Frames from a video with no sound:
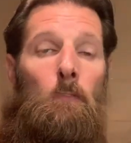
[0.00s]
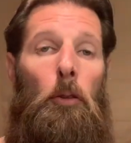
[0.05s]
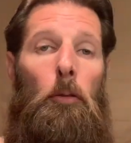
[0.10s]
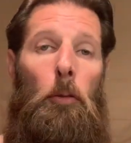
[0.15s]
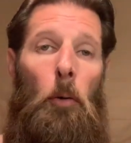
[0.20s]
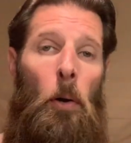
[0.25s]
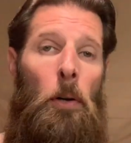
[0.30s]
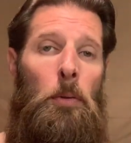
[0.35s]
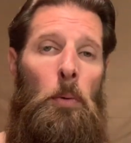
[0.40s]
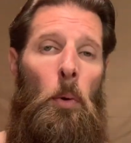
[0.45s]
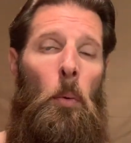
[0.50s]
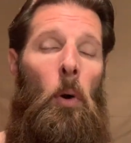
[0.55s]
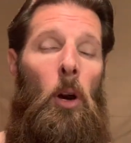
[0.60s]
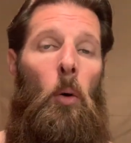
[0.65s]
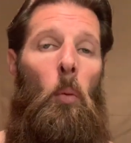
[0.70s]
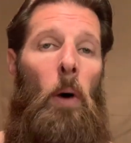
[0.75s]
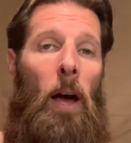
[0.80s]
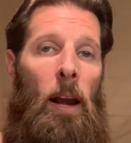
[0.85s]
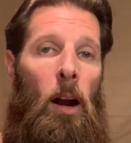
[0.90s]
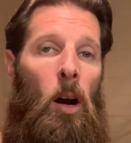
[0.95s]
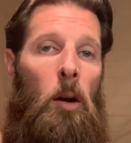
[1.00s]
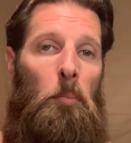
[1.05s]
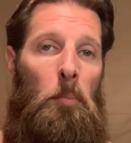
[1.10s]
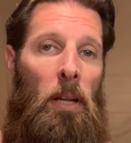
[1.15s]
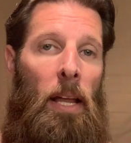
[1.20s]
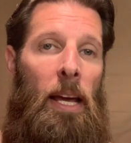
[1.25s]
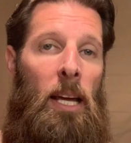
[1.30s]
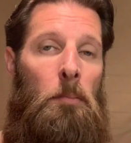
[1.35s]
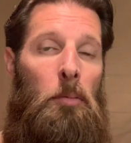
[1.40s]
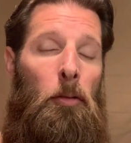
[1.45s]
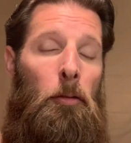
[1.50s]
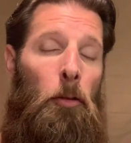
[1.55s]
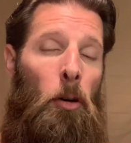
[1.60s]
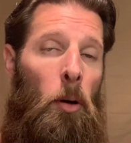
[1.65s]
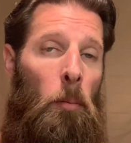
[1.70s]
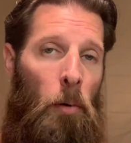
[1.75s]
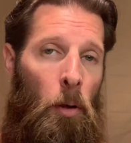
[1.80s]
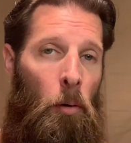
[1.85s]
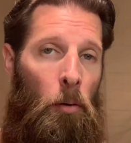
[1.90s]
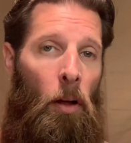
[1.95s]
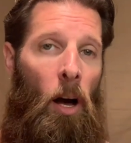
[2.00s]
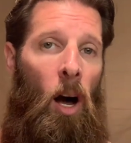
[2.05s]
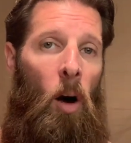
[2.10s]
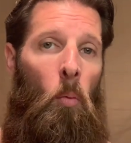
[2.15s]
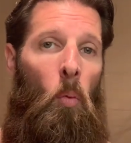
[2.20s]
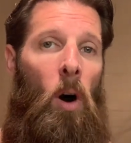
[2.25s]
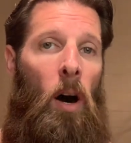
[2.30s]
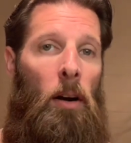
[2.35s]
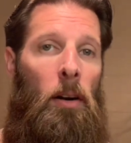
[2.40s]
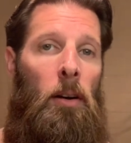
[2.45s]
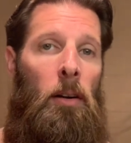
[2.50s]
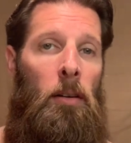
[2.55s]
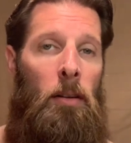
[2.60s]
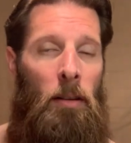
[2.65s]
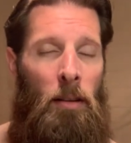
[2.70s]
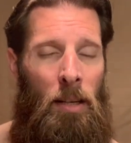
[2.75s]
So first we want to wet our blade, preferably with hot water,